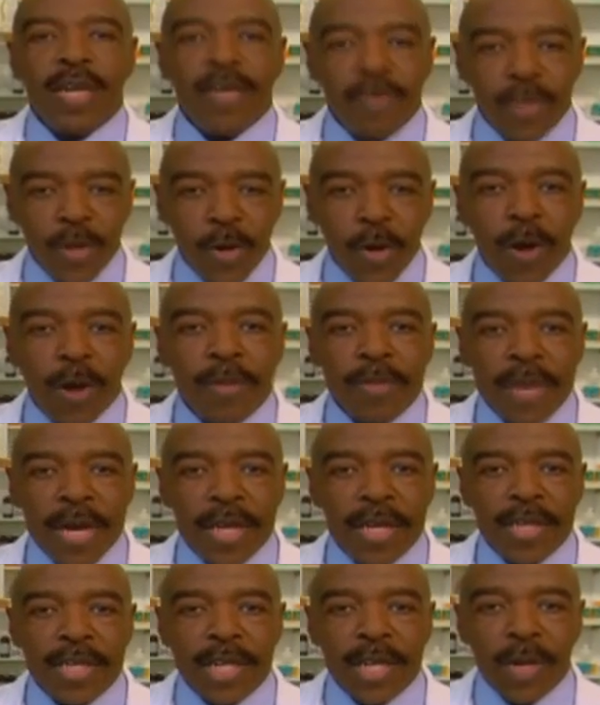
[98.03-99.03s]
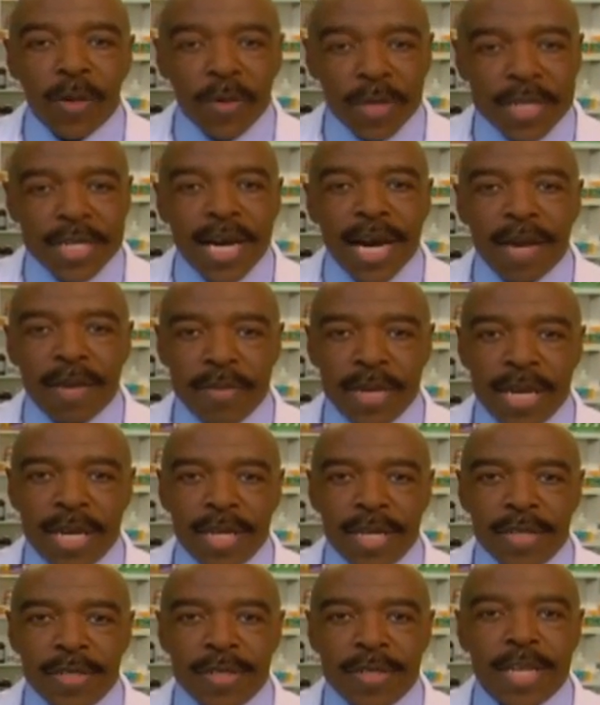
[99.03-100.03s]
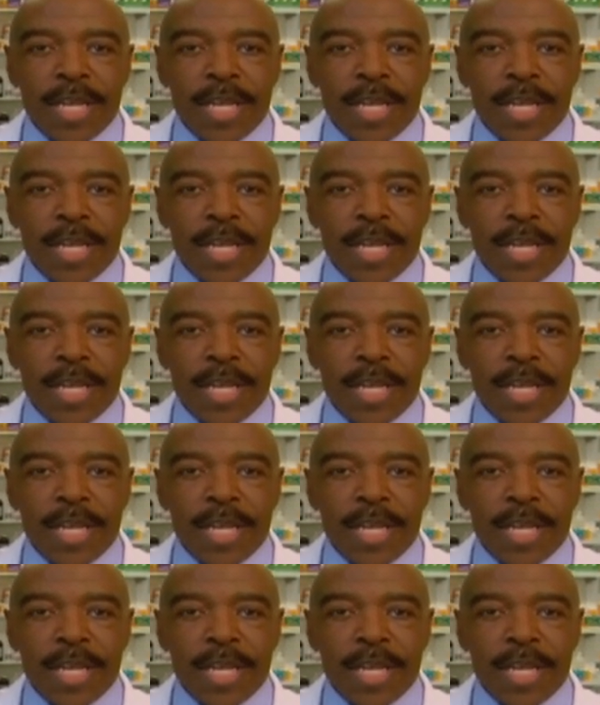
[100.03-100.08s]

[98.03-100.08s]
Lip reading: If you're on Medicare with diabetes,